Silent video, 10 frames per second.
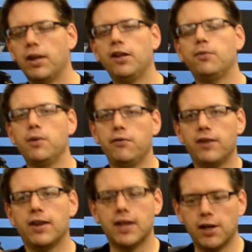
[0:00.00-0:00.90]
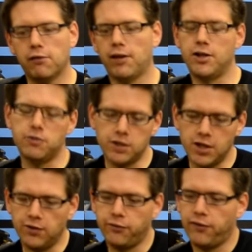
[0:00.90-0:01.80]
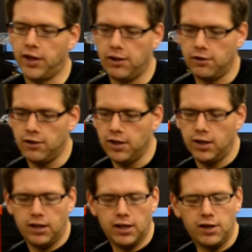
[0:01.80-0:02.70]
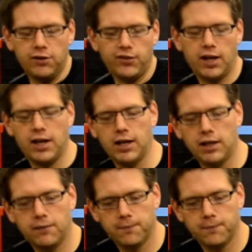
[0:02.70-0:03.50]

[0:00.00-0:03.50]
but let's move to the gear wrench, which has a finer gear set in it.